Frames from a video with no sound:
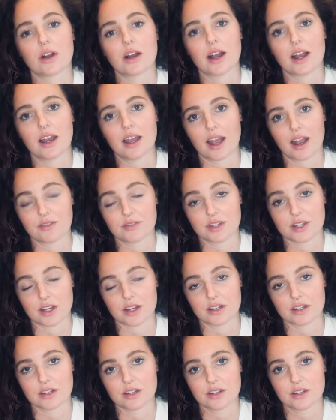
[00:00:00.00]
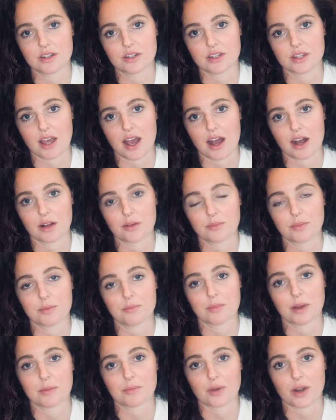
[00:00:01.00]
I have done to help
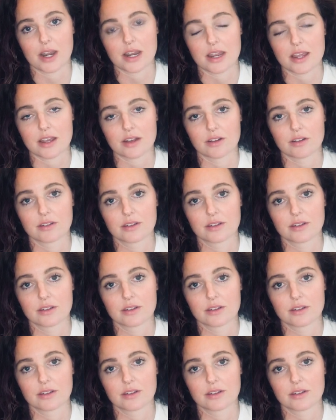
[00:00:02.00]
my brain heal.